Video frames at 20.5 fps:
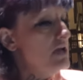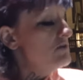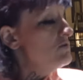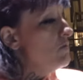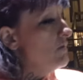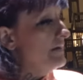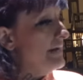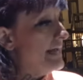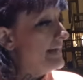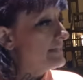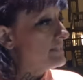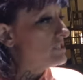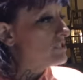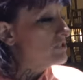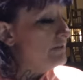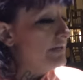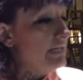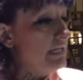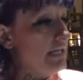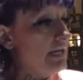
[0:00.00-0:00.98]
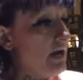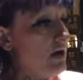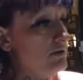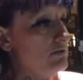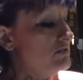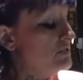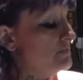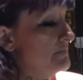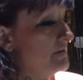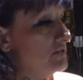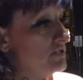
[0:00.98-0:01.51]
going down the street and all you
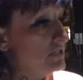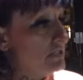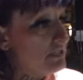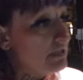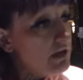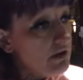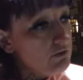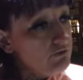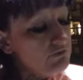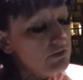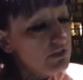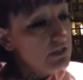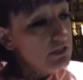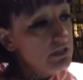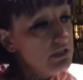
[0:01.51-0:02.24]
smell is yourself.